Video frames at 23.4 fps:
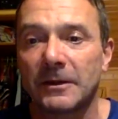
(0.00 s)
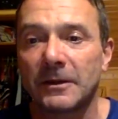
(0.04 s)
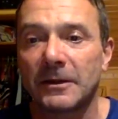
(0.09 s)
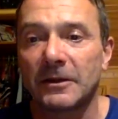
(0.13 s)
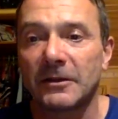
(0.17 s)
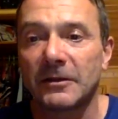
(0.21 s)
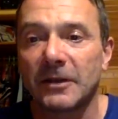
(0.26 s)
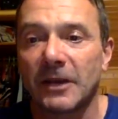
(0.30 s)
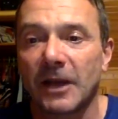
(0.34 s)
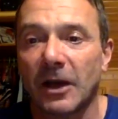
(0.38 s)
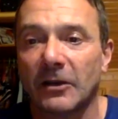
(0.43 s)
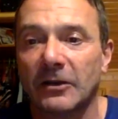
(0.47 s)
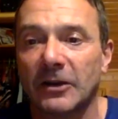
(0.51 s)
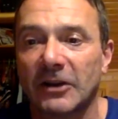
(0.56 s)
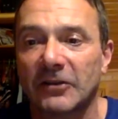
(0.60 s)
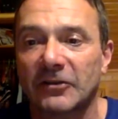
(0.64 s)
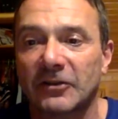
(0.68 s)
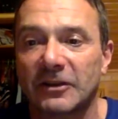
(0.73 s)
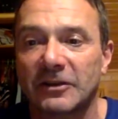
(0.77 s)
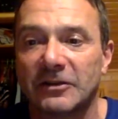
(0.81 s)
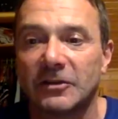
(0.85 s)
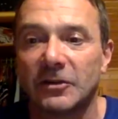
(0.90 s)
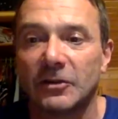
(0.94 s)
It's
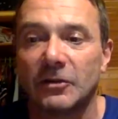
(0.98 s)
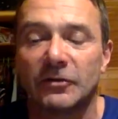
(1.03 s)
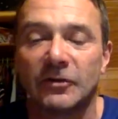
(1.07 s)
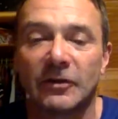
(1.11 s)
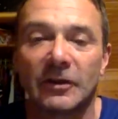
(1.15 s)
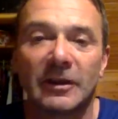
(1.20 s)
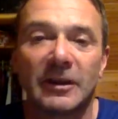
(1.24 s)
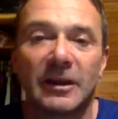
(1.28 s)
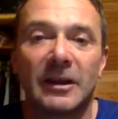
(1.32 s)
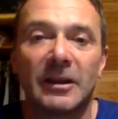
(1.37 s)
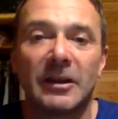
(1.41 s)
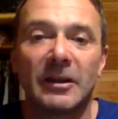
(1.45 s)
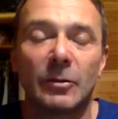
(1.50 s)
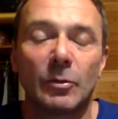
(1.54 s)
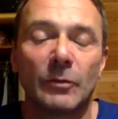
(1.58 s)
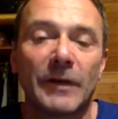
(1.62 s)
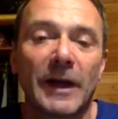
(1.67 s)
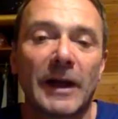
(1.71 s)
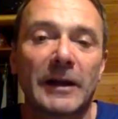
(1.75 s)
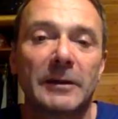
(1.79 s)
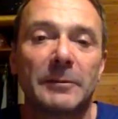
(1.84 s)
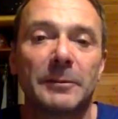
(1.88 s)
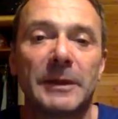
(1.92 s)
actually use it
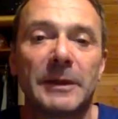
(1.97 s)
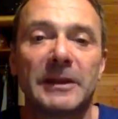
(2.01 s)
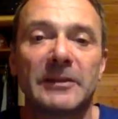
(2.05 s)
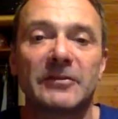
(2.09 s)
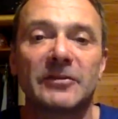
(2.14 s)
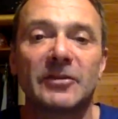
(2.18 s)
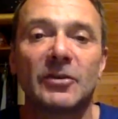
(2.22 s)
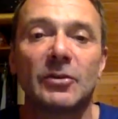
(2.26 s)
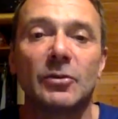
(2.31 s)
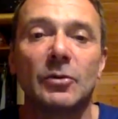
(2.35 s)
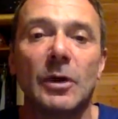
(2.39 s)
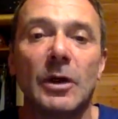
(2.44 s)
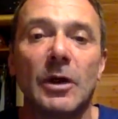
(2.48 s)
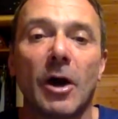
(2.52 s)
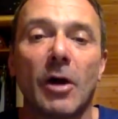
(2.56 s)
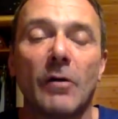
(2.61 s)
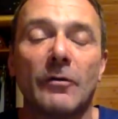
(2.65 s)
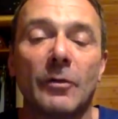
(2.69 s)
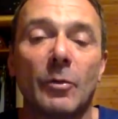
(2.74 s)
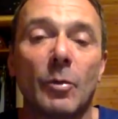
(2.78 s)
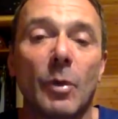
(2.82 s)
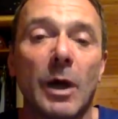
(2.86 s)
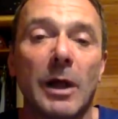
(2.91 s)
without it being too
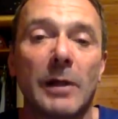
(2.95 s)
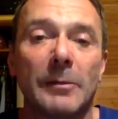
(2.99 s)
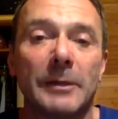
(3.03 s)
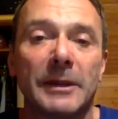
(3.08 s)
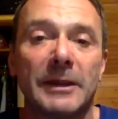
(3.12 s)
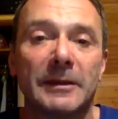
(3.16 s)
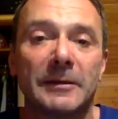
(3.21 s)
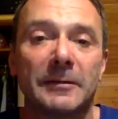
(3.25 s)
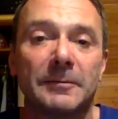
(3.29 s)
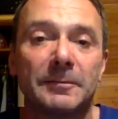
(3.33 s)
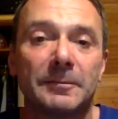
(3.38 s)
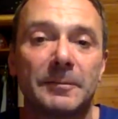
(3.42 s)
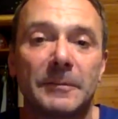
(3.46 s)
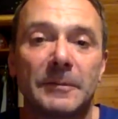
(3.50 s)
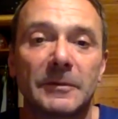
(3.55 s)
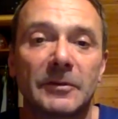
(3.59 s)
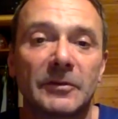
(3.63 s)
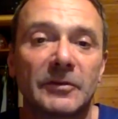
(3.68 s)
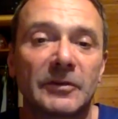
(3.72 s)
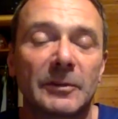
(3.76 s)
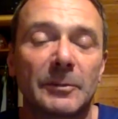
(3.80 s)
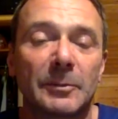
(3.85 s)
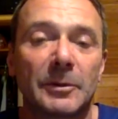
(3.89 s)
overwhelming.
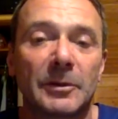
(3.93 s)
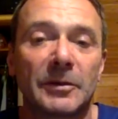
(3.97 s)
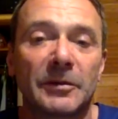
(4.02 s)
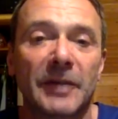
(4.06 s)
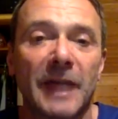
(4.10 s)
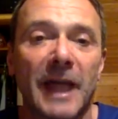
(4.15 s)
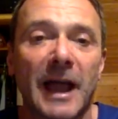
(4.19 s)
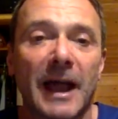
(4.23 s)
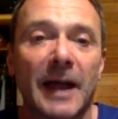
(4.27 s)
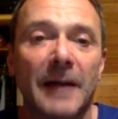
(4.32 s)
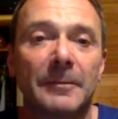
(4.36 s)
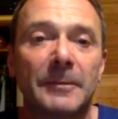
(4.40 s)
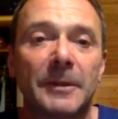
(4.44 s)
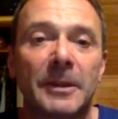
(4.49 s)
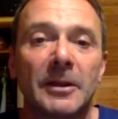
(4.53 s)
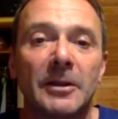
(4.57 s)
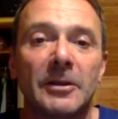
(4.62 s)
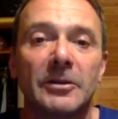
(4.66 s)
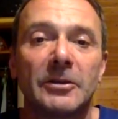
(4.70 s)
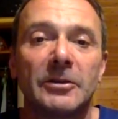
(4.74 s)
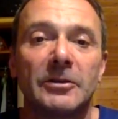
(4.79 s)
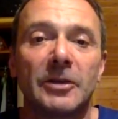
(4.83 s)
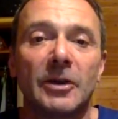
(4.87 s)
Simple as that,
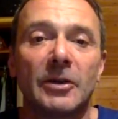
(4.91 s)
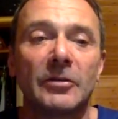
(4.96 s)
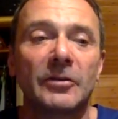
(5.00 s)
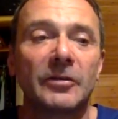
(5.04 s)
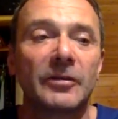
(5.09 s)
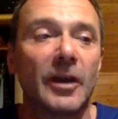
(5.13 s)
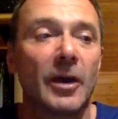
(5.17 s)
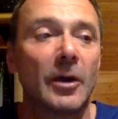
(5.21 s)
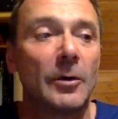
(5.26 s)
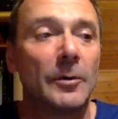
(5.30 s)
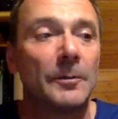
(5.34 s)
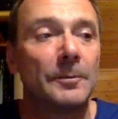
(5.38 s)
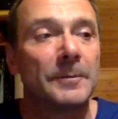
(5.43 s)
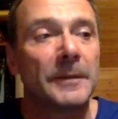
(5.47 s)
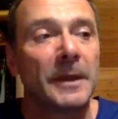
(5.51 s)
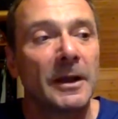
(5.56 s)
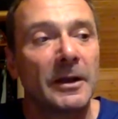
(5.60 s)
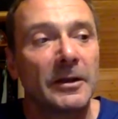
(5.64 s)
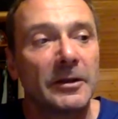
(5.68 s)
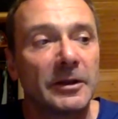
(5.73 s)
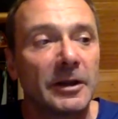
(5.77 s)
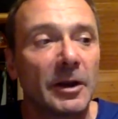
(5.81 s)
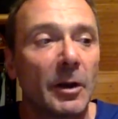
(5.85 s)
you know. So,
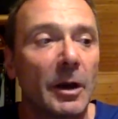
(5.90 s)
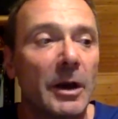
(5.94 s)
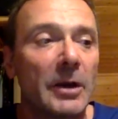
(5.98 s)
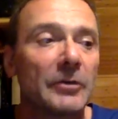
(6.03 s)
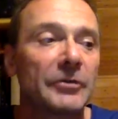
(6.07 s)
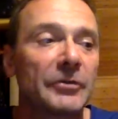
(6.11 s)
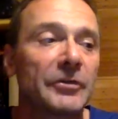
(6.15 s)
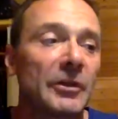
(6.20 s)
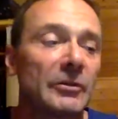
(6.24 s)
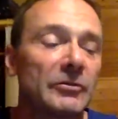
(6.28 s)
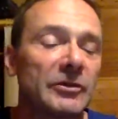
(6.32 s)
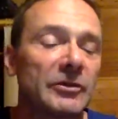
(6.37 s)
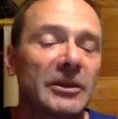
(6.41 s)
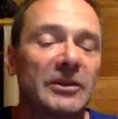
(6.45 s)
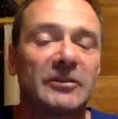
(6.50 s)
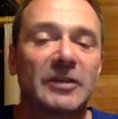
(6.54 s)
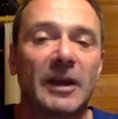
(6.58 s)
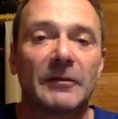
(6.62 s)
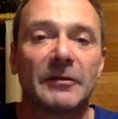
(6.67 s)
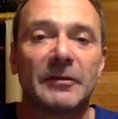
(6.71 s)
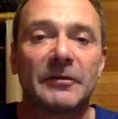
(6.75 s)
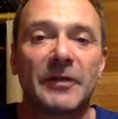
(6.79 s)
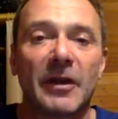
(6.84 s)
you know, I also teach
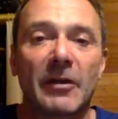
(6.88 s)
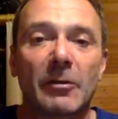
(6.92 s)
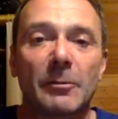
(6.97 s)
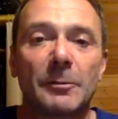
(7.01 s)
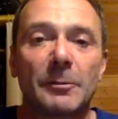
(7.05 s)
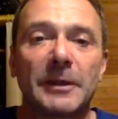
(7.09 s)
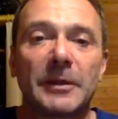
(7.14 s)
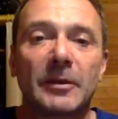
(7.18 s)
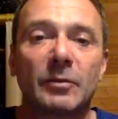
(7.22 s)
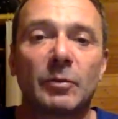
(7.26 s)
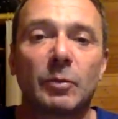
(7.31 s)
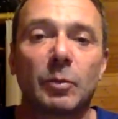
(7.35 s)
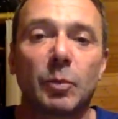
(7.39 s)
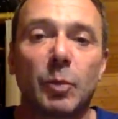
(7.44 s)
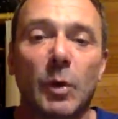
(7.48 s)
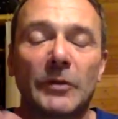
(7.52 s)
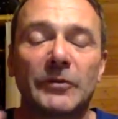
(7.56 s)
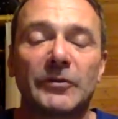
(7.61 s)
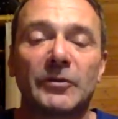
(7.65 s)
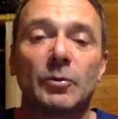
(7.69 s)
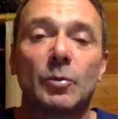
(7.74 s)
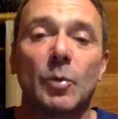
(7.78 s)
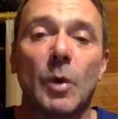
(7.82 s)
other therapies
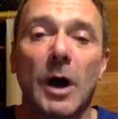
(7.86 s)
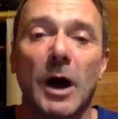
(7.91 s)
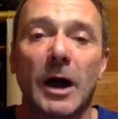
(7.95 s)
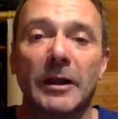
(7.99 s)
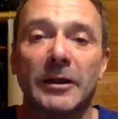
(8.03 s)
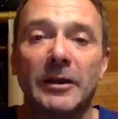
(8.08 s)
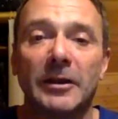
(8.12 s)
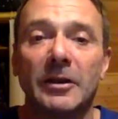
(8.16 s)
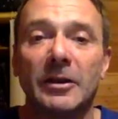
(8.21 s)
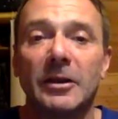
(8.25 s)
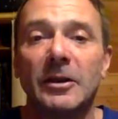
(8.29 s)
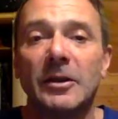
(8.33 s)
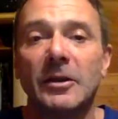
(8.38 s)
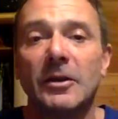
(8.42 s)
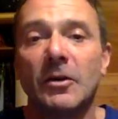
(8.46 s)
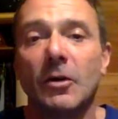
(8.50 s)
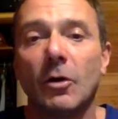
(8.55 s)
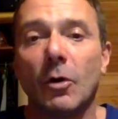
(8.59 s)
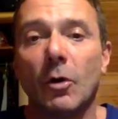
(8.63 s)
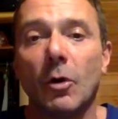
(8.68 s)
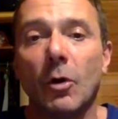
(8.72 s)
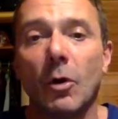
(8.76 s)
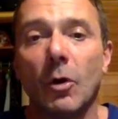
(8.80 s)
one-to-one
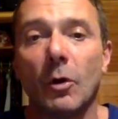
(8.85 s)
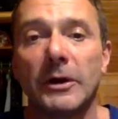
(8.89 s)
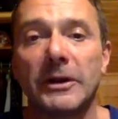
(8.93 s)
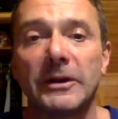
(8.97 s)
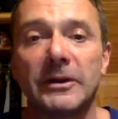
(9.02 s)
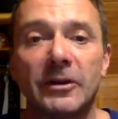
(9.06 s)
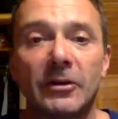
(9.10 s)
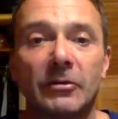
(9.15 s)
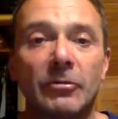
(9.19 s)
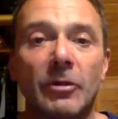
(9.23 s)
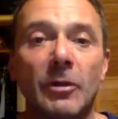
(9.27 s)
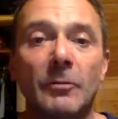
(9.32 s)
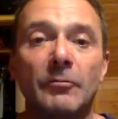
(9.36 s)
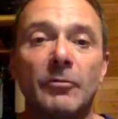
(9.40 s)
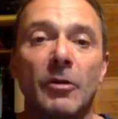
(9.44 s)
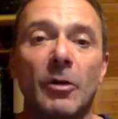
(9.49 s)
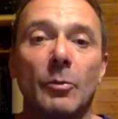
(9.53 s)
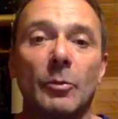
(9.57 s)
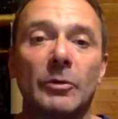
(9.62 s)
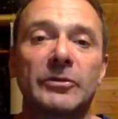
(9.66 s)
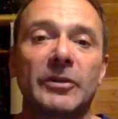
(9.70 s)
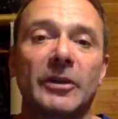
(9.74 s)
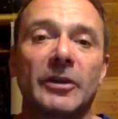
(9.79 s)
or in the group
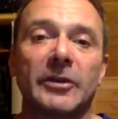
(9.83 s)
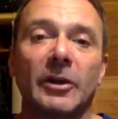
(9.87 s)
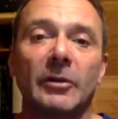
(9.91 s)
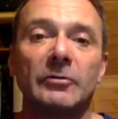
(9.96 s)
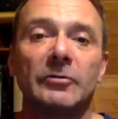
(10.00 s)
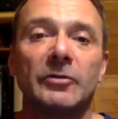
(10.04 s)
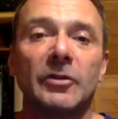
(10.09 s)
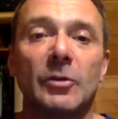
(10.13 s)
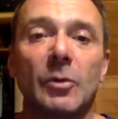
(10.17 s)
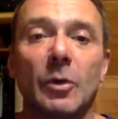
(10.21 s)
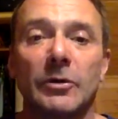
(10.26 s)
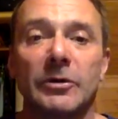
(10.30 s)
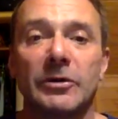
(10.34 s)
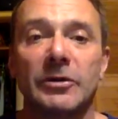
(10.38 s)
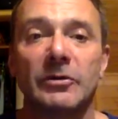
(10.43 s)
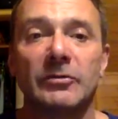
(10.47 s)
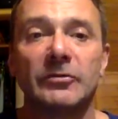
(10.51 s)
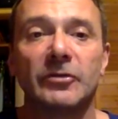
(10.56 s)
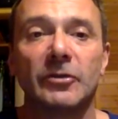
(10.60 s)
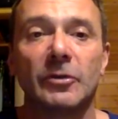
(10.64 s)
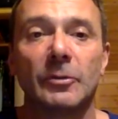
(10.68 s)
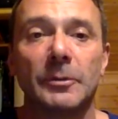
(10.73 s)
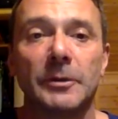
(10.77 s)
room, which I don't do on
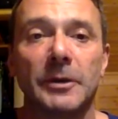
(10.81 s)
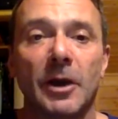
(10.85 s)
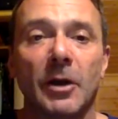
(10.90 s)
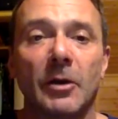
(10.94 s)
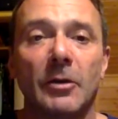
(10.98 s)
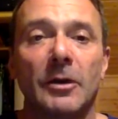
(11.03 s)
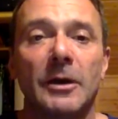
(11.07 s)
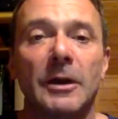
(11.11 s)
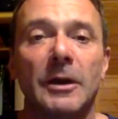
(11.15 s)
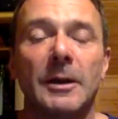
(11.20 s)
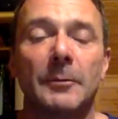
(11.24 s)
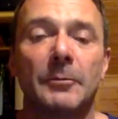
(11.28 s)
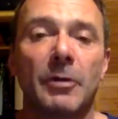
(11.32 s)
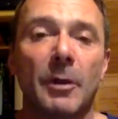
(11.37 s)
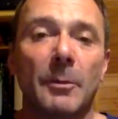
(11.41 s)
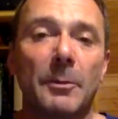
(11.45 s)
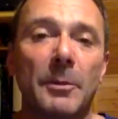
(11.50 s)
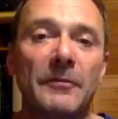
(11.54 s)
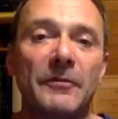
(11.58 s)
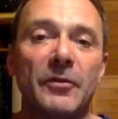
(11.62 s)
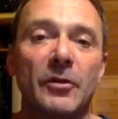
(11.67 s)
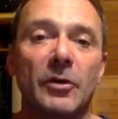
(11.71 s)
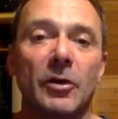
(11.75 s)
YouTube, you know,
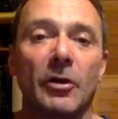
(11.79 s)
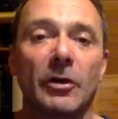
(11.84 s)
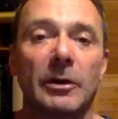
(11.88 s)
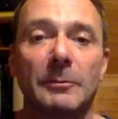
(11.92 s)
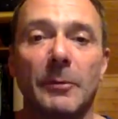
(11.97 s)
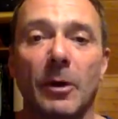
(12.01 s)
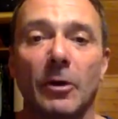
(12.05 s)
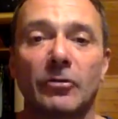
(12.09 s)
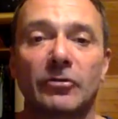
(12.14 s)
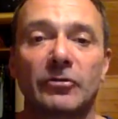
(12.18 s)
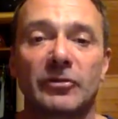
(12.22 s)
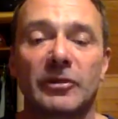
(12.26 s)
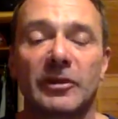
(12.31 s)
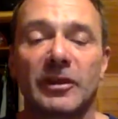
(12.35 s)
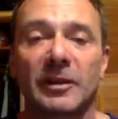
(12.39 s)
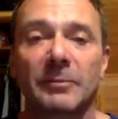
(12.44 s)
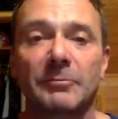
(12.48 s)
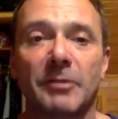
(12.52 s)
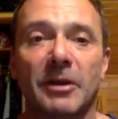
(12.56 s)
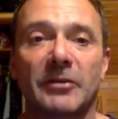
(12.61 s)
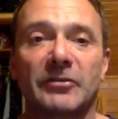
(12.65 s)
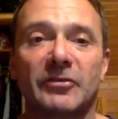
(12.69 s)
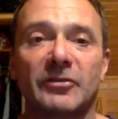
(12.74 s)
proper full-on emotional
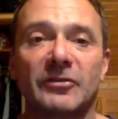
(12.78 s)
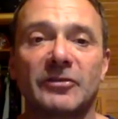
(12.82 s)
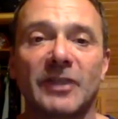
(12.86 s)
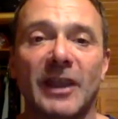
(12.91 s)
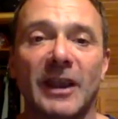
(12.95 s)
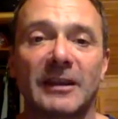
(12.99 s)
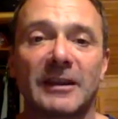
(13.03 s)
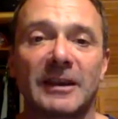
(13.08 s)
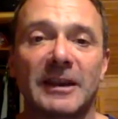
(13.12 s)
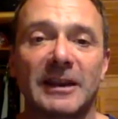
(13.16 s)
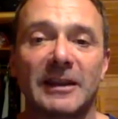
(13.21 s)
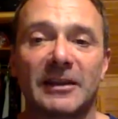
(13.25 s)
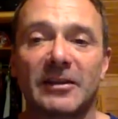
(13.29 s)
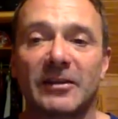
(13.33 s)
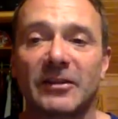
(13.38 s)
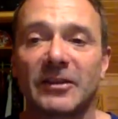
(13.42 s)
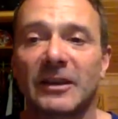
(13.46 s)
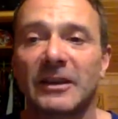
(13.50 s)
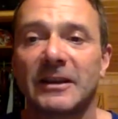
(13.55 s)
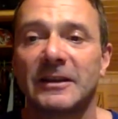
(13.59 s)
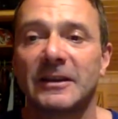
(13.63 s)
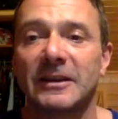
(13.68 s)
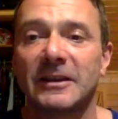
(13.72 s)
expression techniques
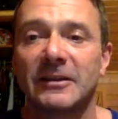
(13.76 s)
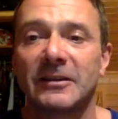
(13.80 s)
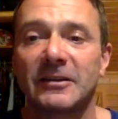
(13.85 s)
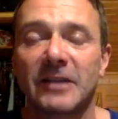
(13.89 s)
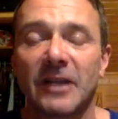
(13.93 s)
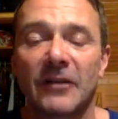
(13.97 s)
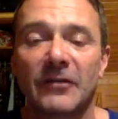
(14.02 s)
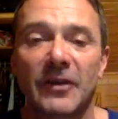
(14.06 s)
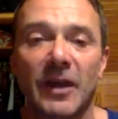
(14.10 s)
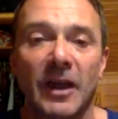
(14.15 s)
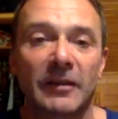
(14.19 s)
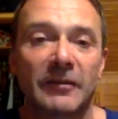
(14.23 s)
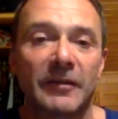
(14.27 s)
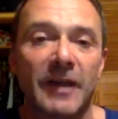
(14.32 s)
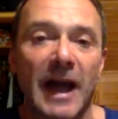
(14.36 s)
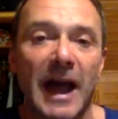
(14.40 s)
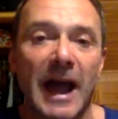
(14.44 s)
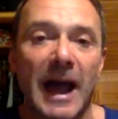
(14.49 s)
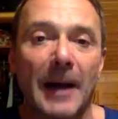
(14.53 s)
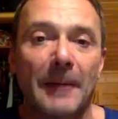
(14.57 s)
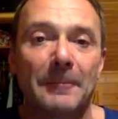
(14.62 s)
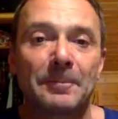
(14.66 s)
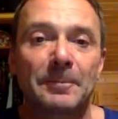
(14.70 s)
and stuff like
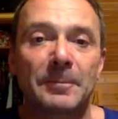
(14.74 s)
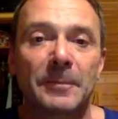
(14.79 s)
that.